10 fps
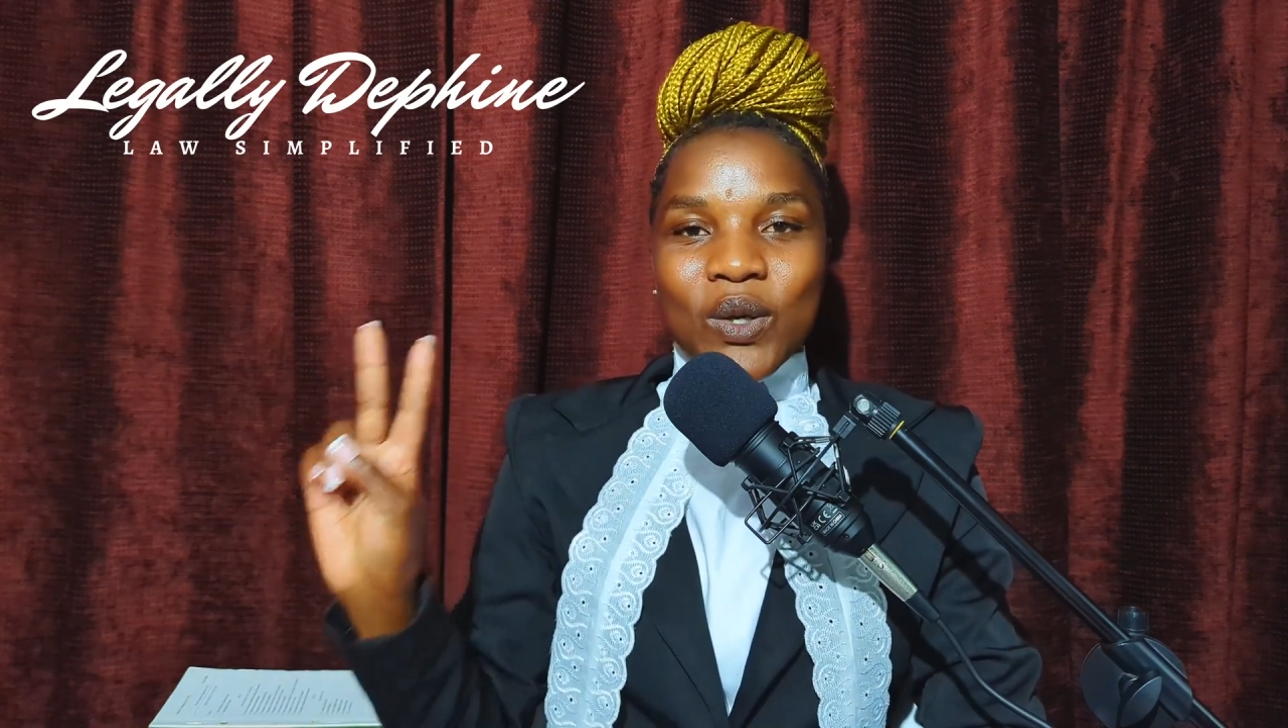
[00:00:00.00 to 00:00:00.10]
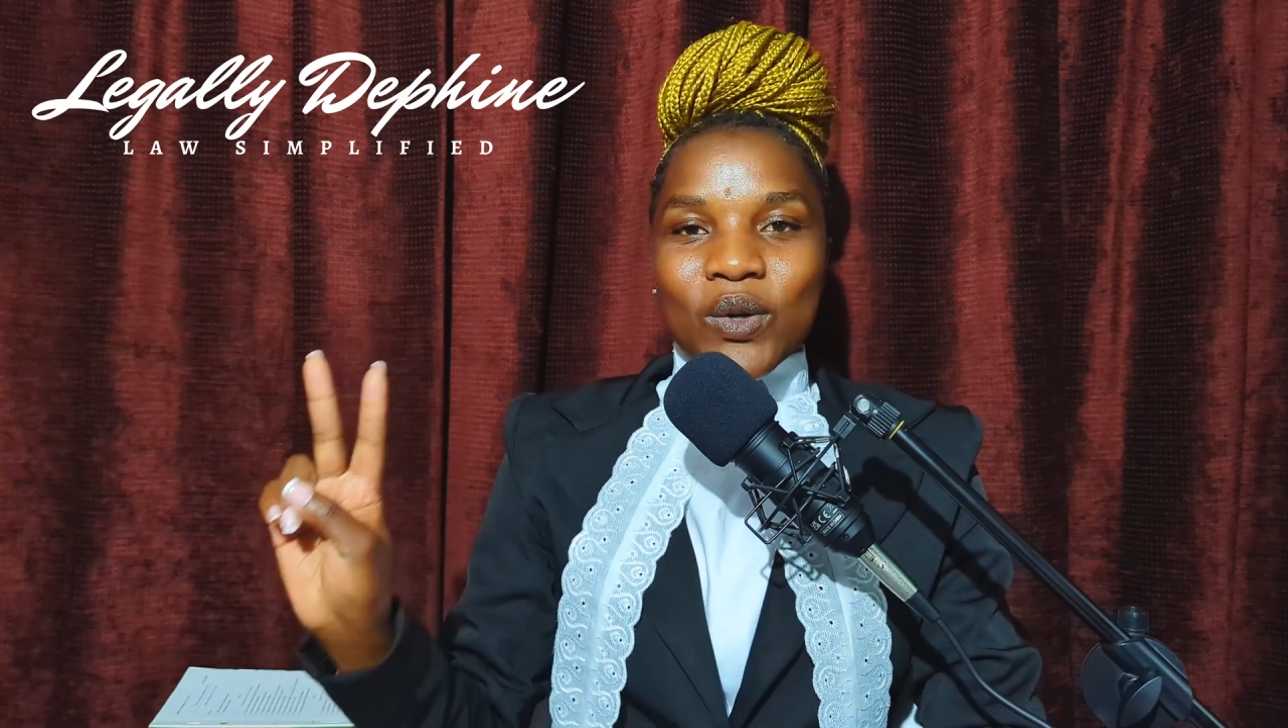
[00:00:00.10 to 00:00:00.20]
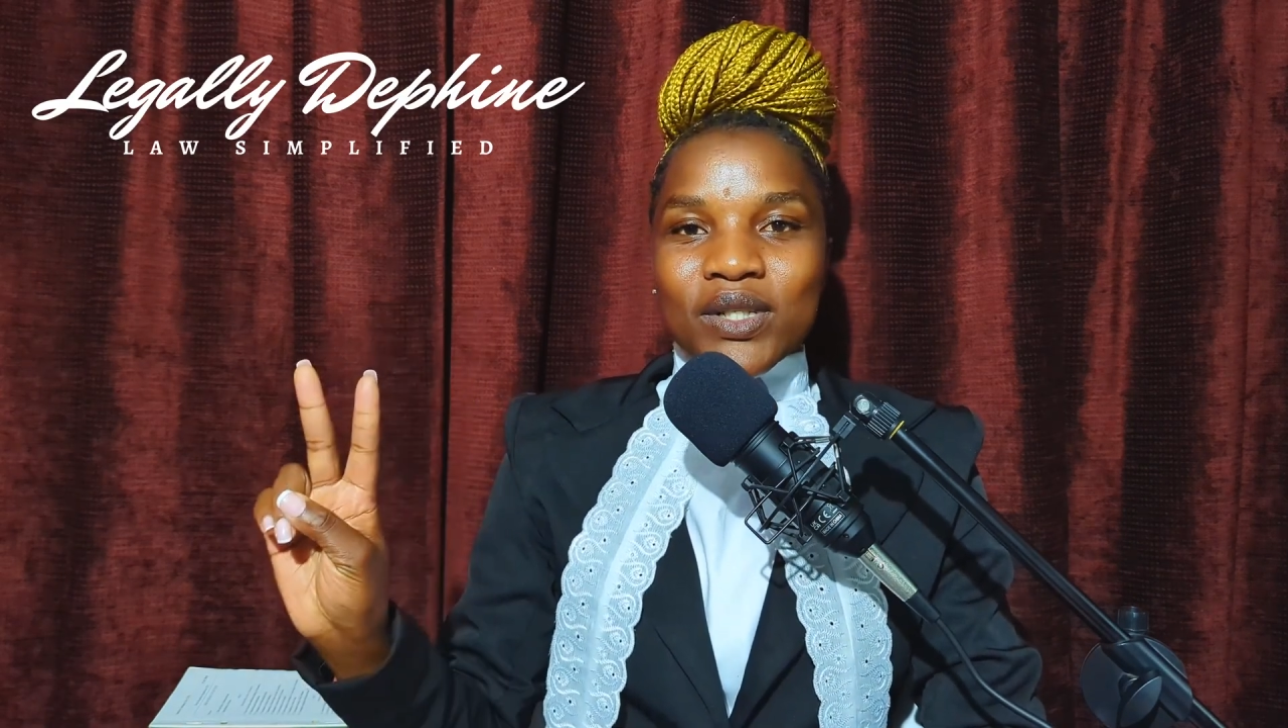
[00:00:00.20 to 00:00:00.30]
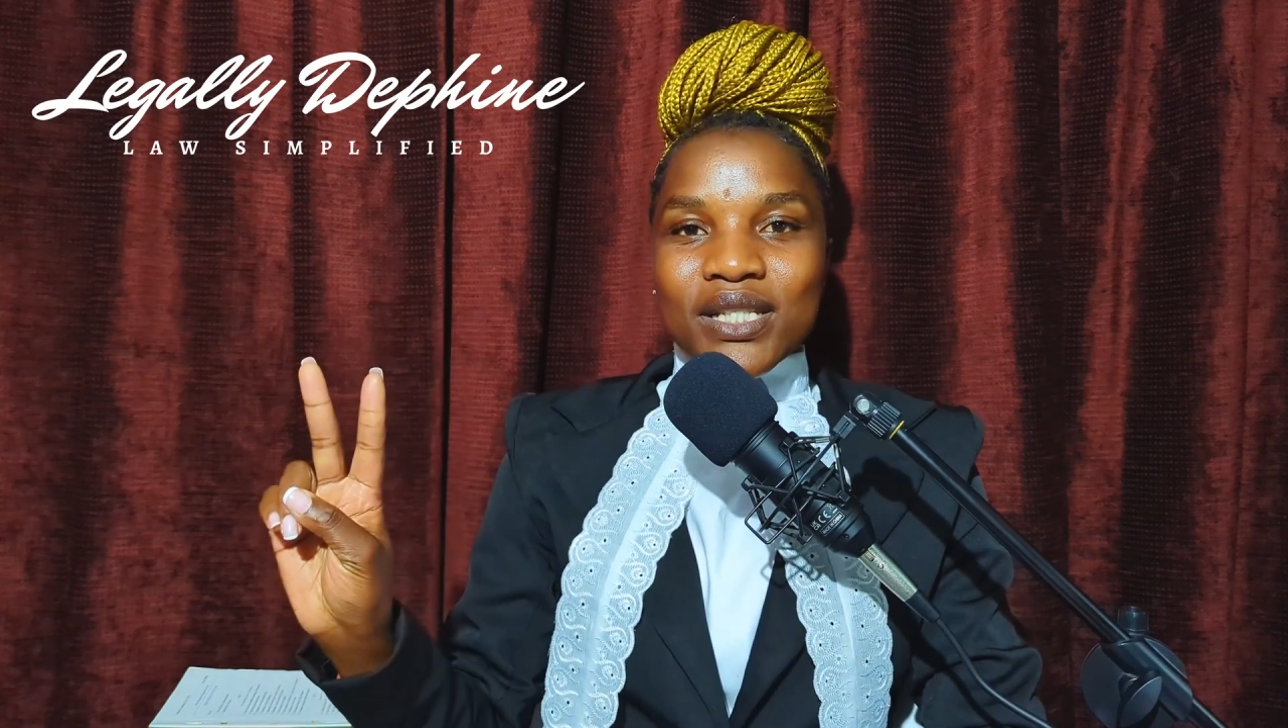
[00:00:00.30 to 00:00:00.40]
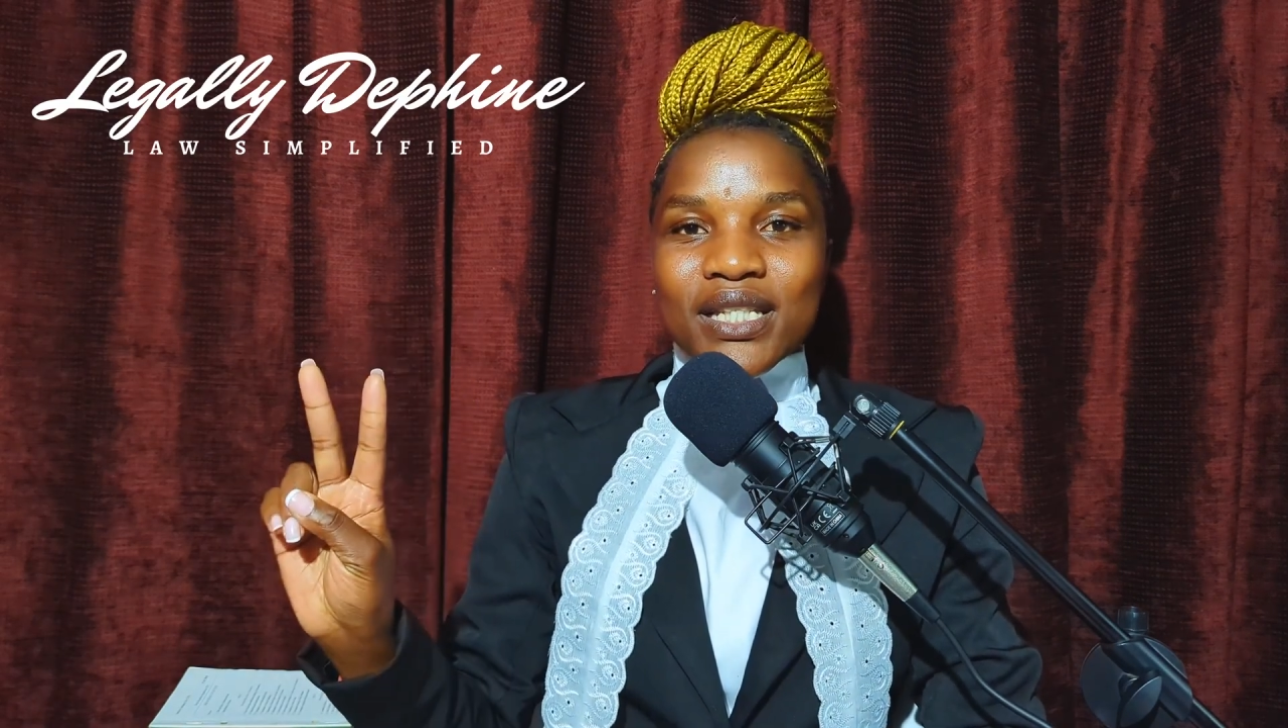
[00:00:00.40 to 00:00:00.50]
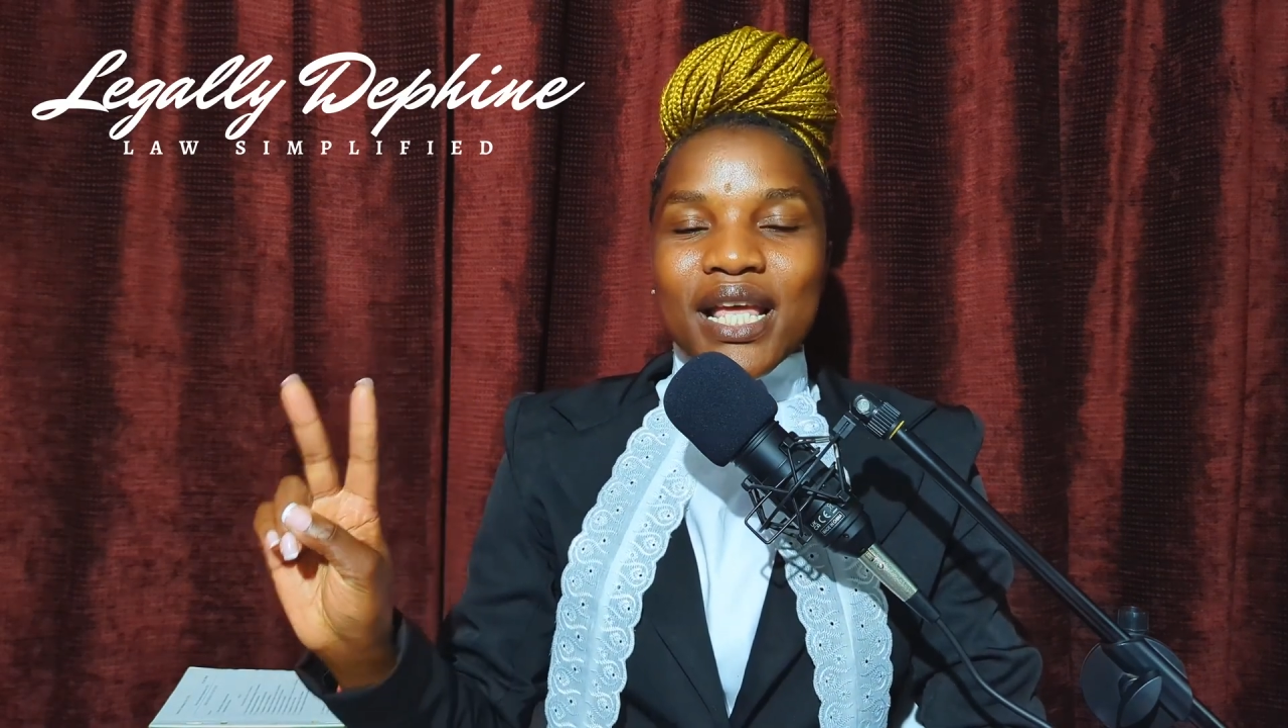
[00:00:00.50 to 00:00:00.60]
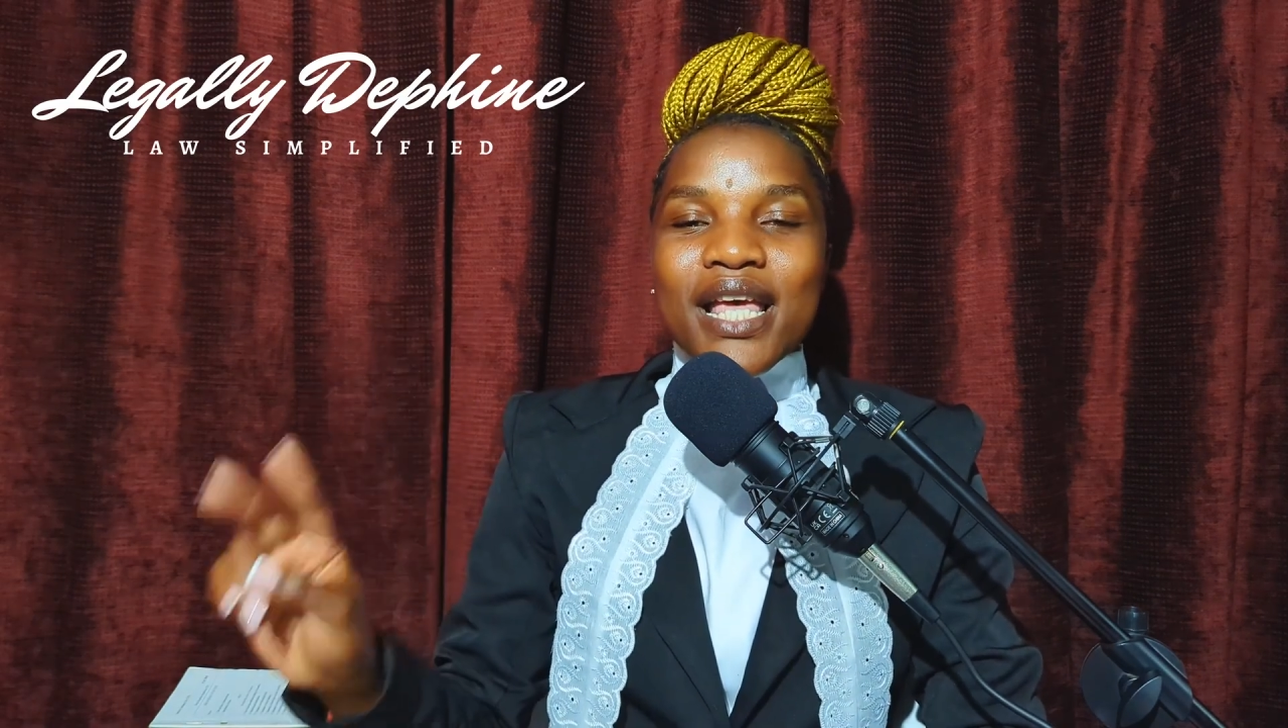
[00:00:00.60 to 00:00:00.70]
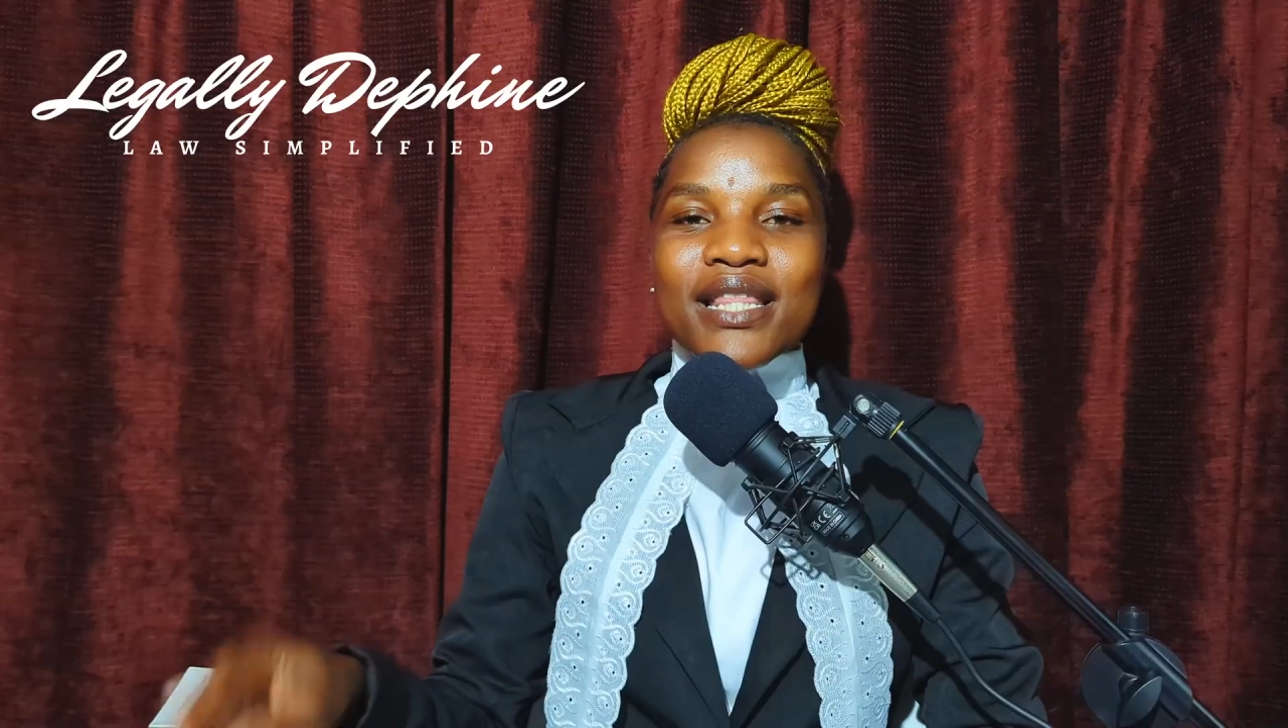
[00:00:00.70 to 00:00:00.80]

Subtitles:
laws.